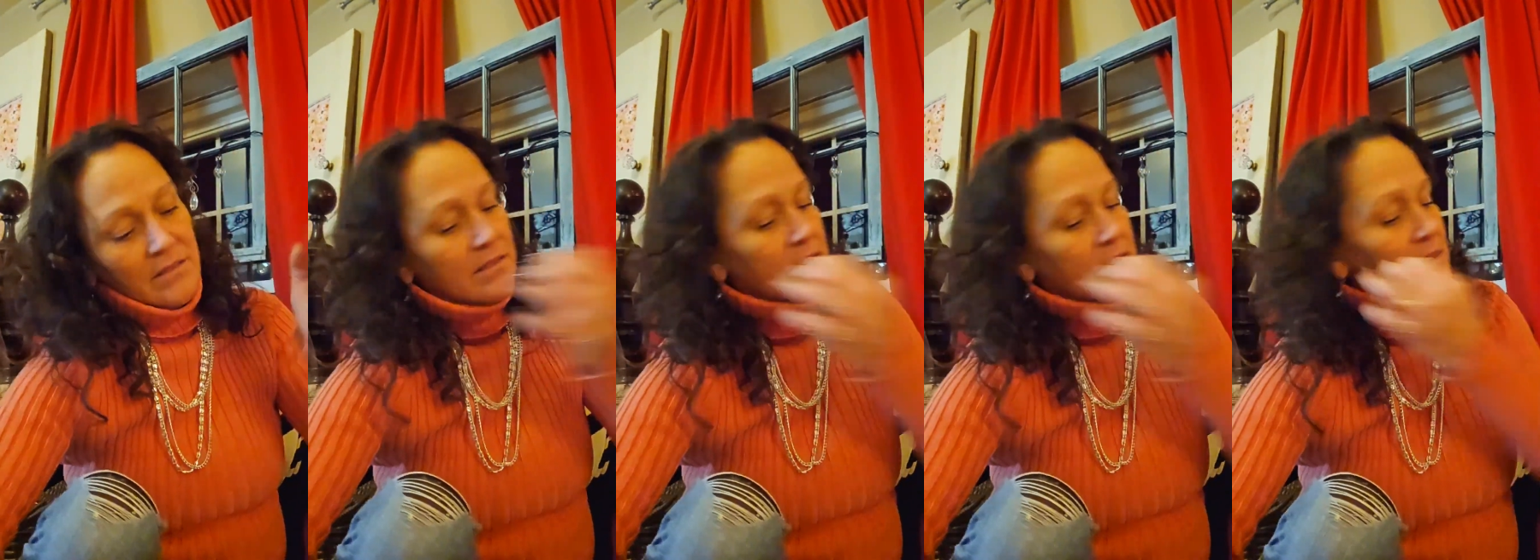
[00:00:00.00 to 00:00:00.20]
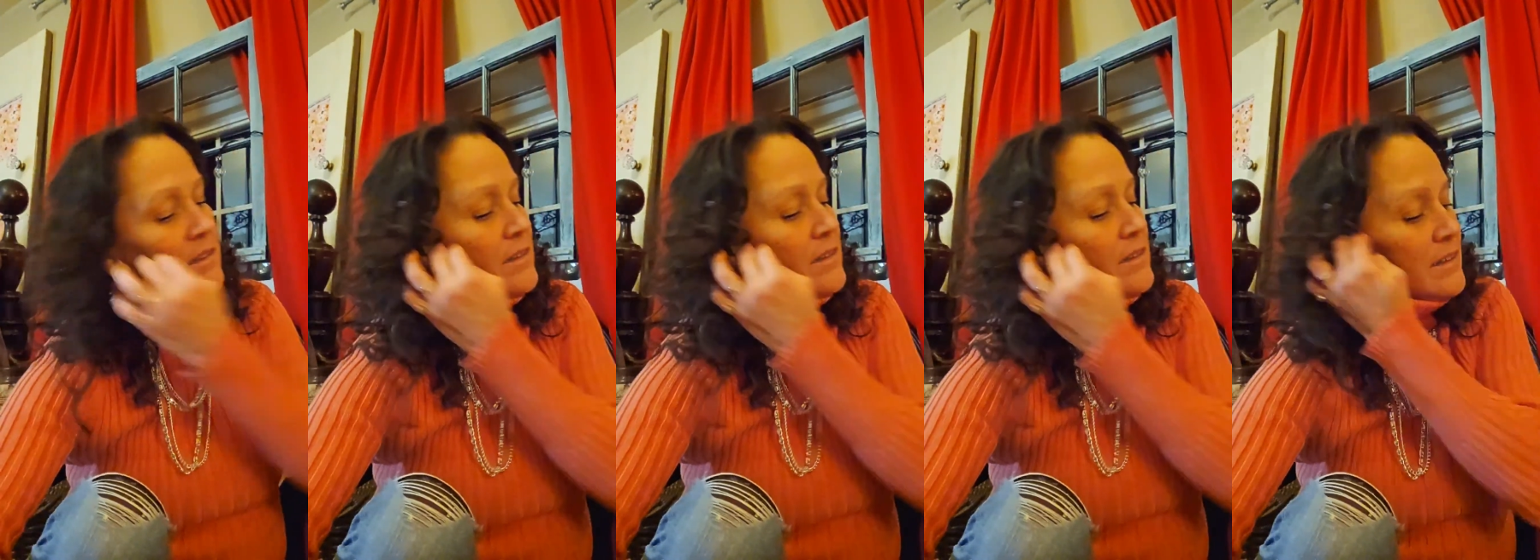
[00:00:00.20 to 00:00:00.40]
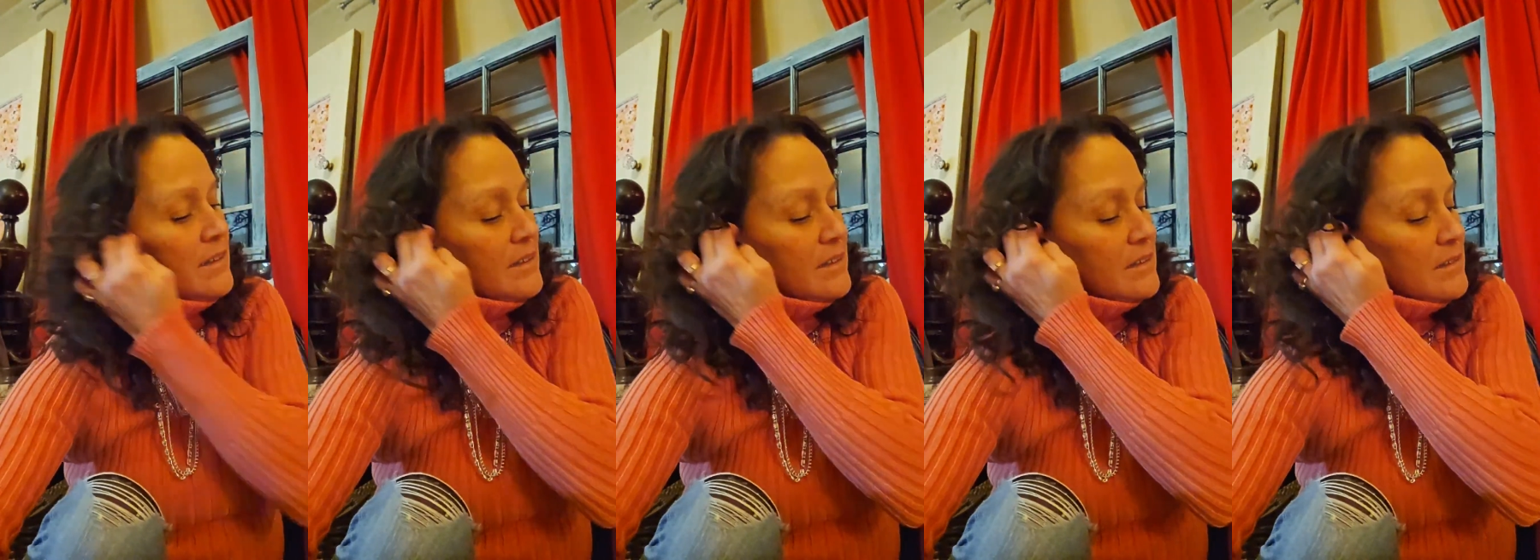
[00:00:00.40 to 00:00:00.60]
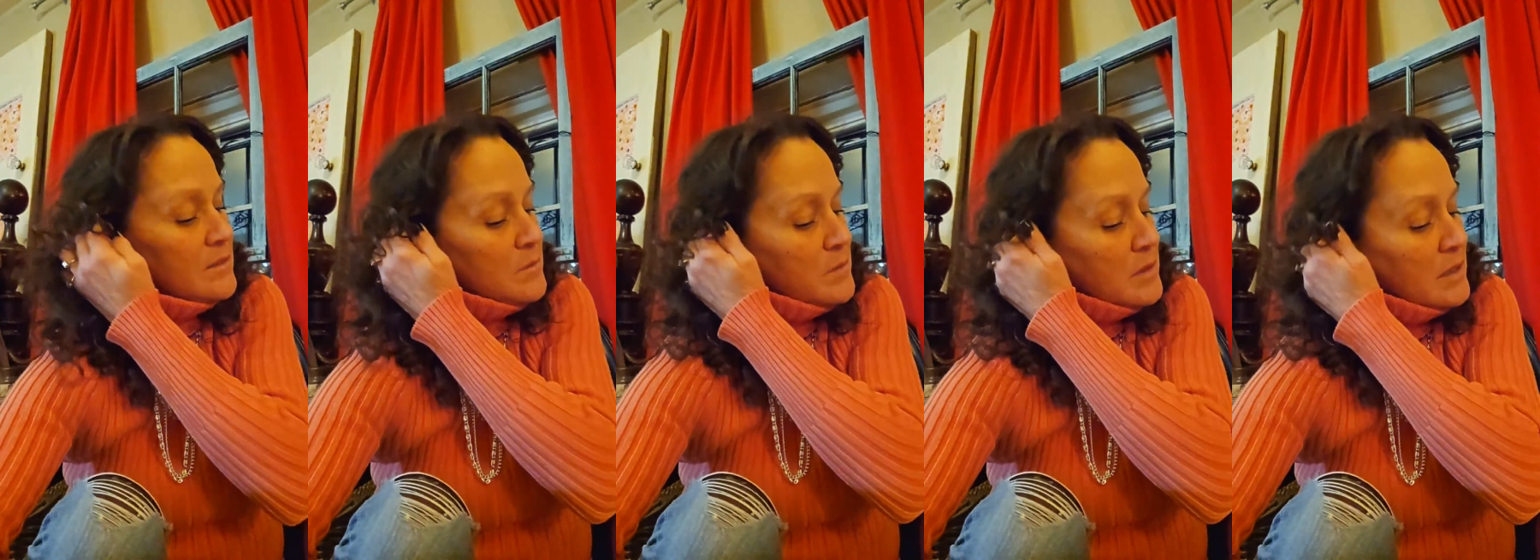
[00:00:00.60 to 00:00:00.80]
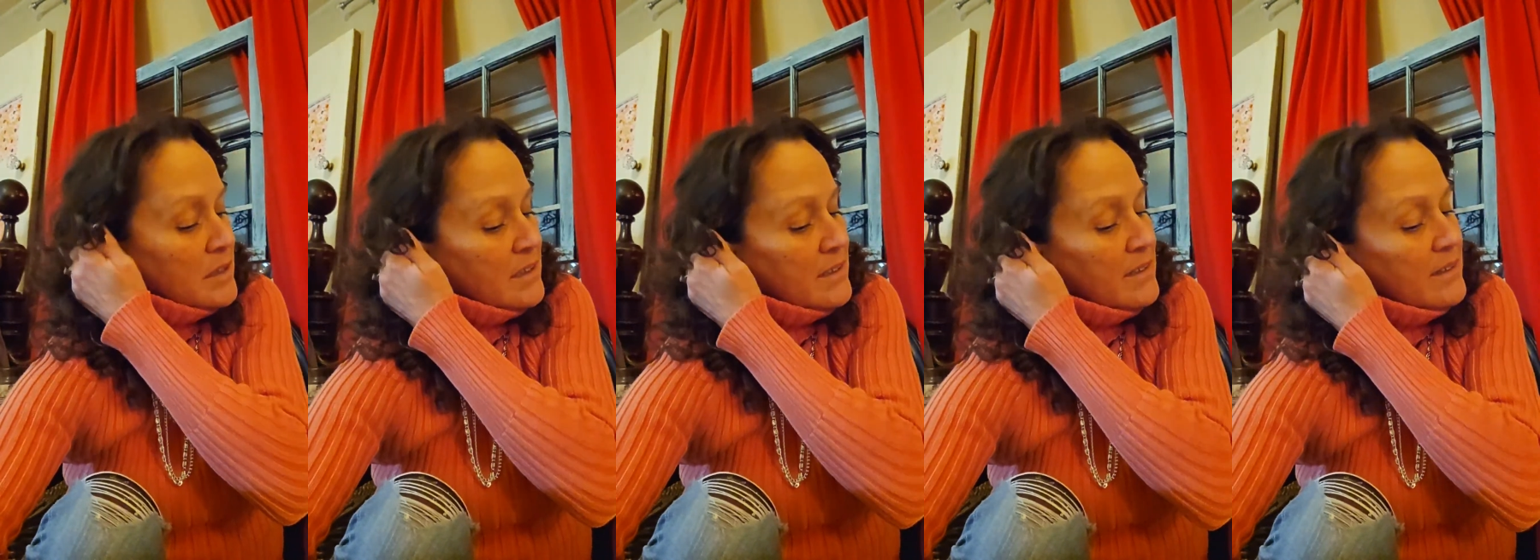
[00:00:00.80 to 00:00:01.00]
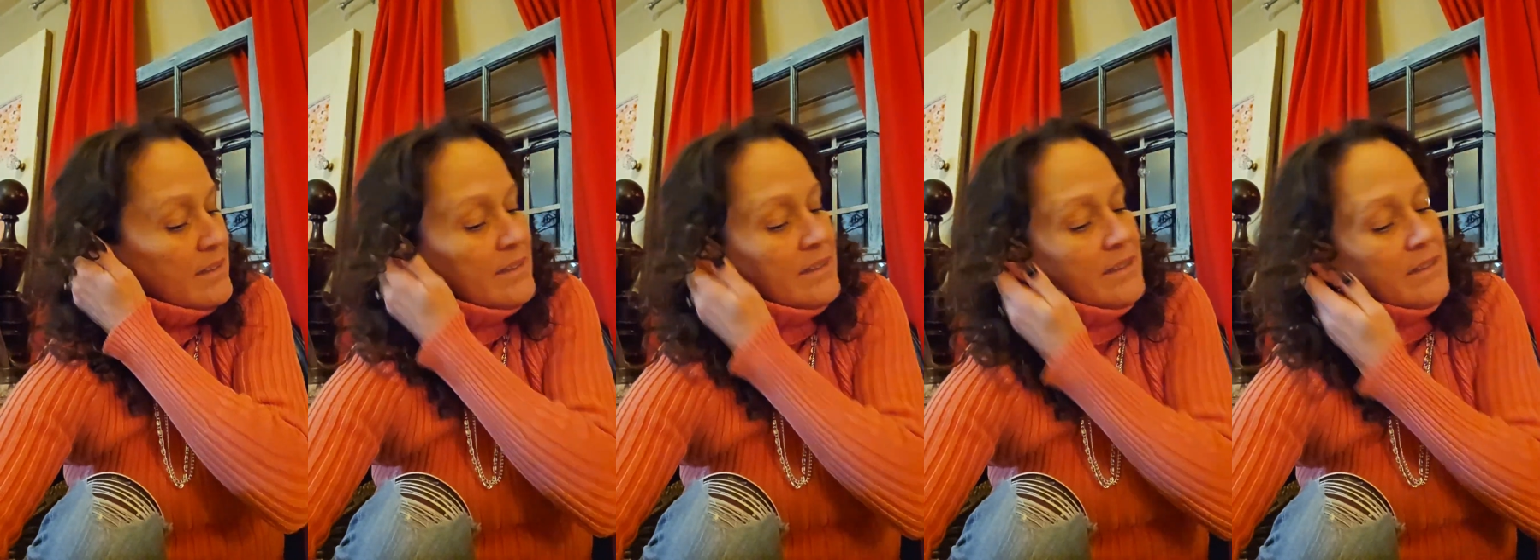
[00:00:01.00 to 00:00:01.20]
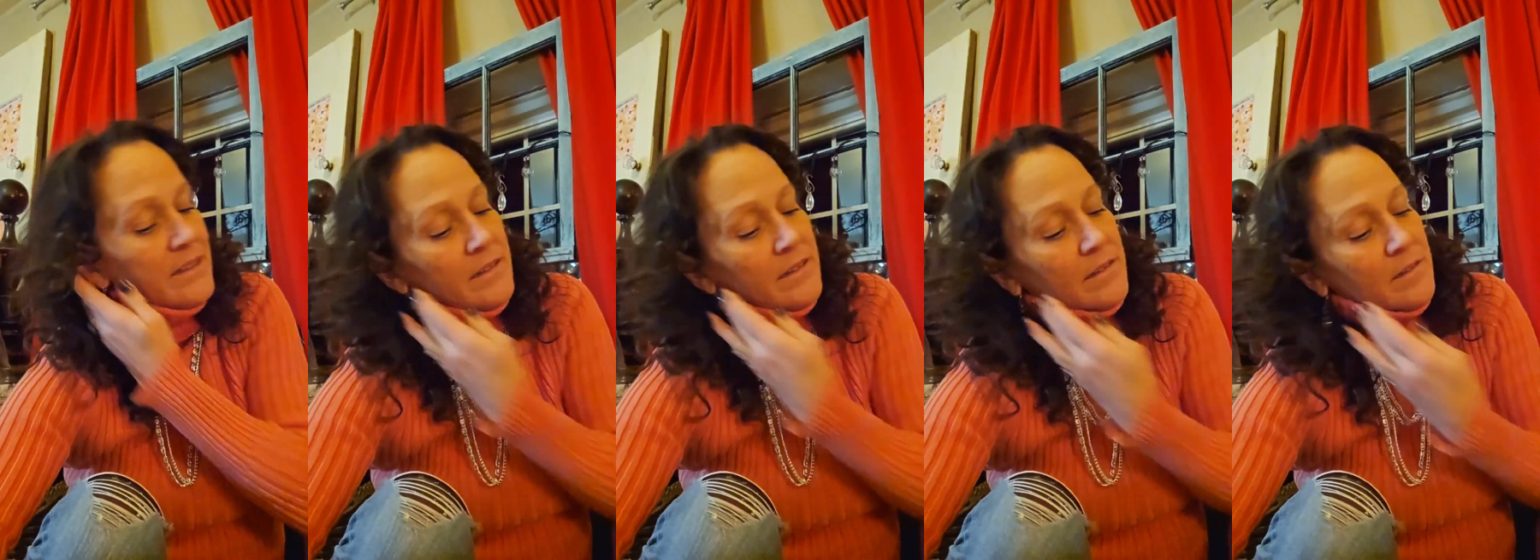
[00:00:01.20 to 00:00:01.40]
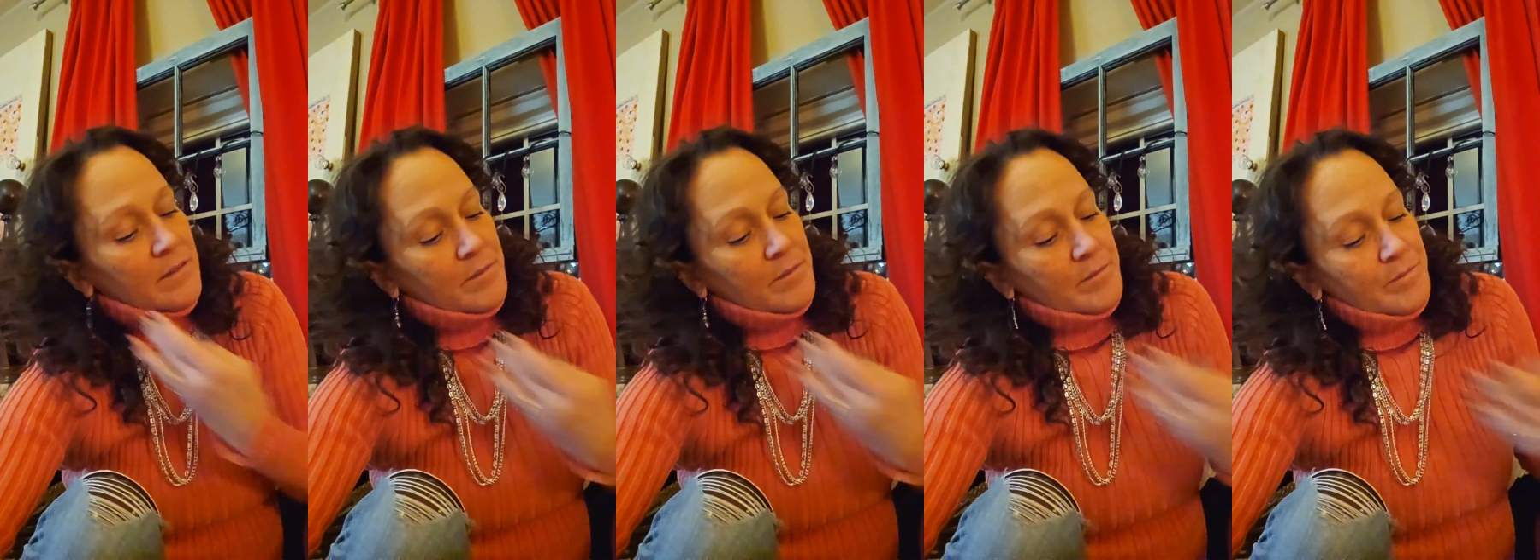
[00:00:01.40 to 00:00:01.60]
All right, let me hurry
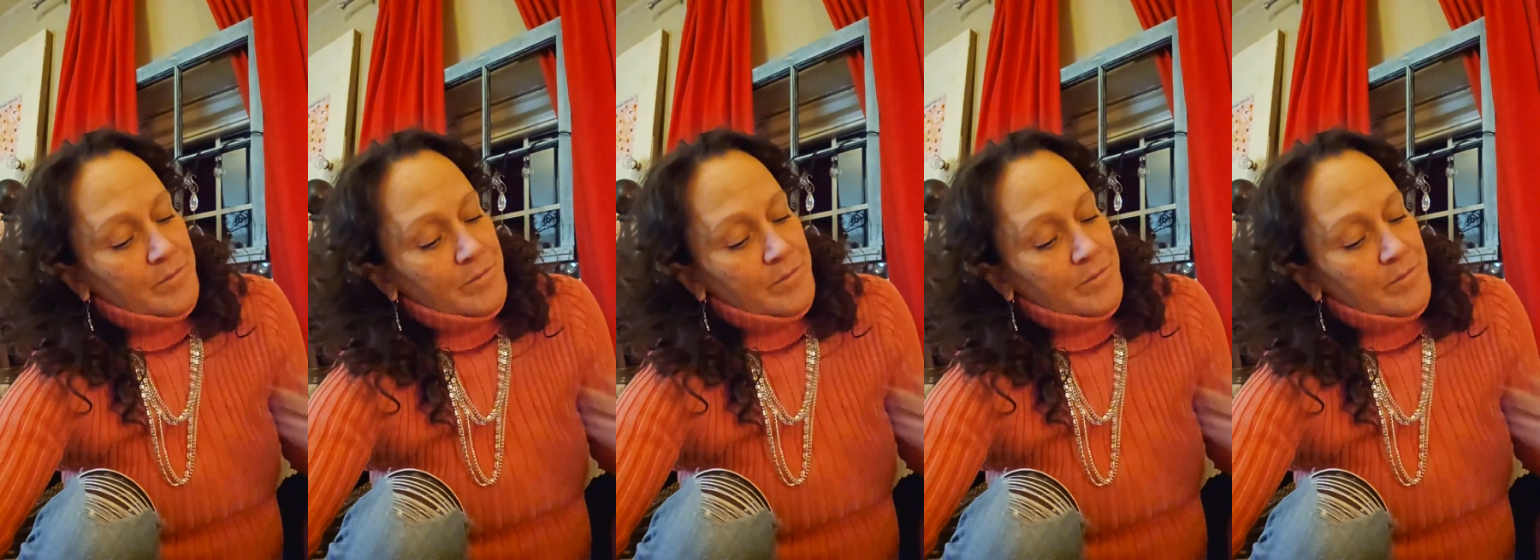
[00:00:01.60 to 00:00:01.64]
up.